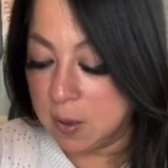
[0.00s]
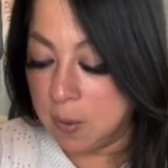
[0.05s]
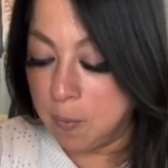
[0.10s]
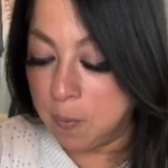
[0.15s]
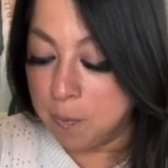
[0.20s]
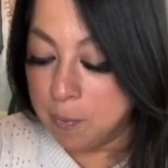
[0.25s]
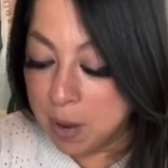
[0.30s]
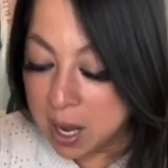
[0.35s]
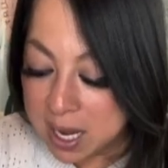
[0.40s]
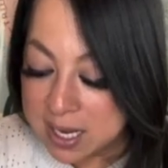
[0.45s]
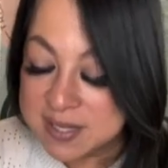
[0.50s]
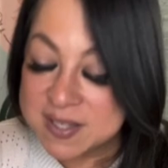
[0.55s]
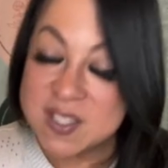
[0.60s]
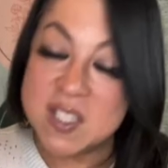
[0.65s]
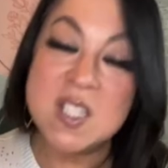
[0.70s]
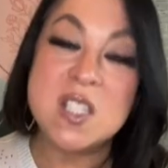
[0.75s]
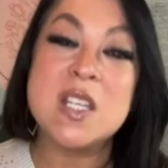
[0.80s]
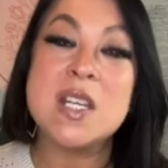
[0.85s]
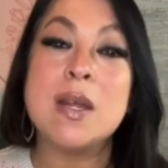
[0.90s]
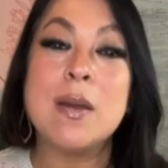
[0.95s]

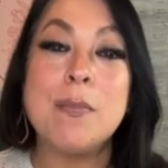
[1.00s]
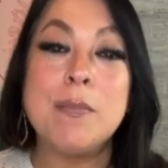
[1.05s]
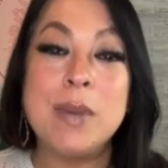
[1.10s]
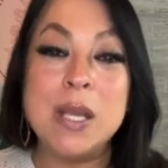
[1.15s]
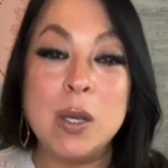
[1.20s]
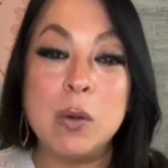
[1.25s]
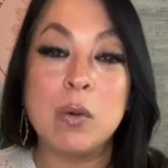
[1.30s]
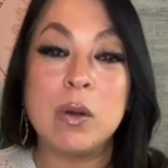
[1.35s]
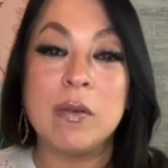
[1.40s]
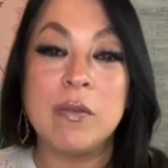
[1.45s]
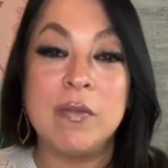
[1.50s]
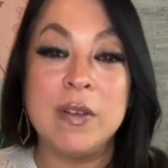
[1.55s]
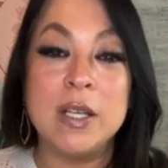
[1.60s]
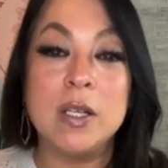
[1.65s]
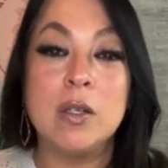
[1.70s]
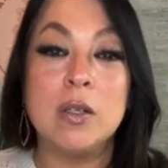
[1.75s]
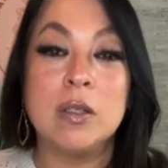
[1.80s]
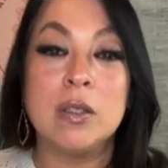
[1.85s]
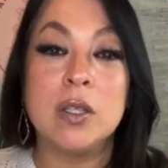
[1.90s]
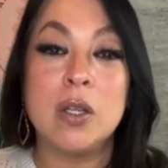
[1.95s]
must be
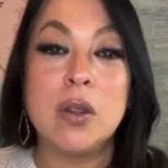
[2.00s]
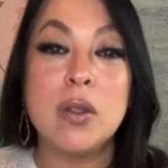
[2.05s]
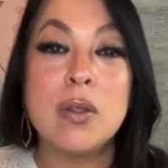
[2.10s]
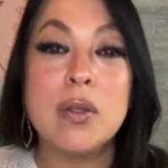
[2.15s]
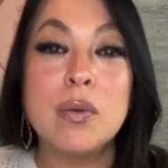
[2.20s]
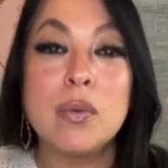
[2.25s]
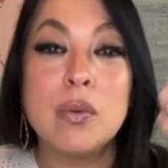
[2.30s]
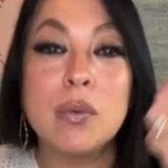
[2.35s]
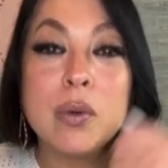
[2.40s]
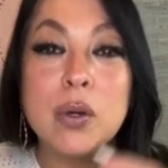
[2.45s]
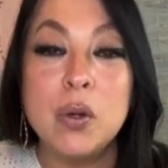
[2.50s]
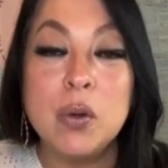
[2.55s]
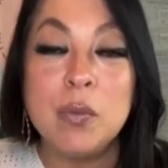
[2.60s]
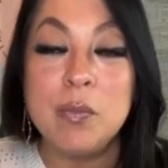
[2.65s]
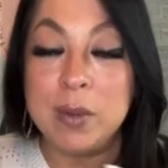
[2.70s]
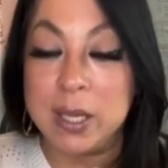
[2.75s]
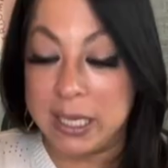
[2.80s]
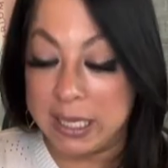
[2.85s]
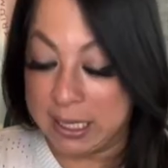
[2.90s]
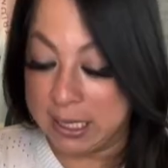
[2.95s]
revealed through
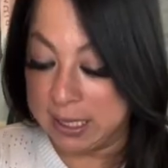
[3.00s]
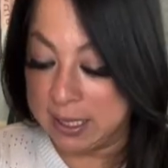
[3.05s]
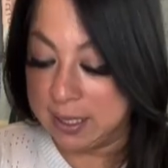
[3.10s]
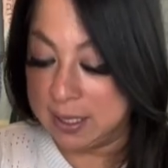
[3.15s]
me